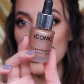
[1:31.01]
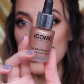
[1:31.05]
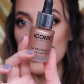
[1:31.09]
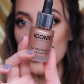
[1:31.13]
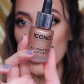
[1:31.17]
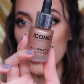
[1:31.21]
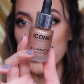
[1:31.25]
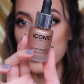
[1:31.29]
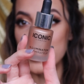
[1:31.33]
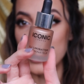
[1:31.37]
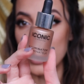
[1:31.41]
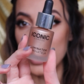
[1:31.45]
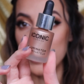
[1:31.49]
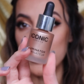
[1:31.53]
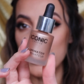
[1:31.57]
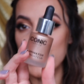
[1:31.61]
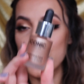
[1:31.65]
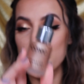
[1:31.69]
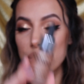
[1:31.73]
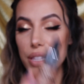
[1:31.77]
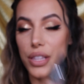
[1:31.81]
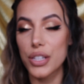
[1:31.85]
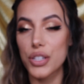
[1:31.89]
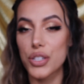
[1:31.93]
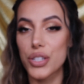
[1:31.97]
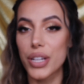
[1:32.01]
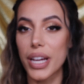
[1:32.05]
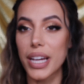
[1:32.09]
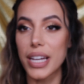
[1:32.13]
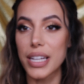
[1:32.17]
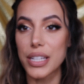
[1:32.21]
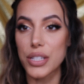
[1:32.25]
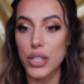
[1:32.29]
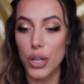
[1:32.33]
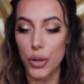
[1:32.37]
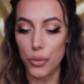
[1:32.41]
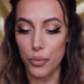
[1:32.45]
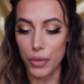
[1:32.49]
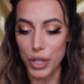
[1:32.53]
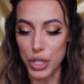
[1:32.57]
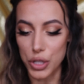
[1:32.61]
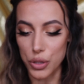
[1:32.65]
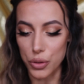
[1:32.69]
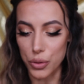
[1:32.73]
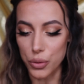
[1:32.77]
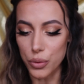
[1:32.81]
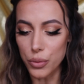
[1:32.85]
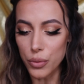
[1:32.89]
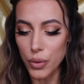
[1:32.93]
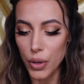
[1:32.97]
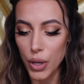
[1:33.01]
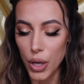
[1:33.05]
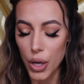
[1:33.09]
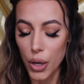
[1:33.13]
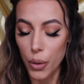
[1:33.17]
Drops, and I'm using the shade Original,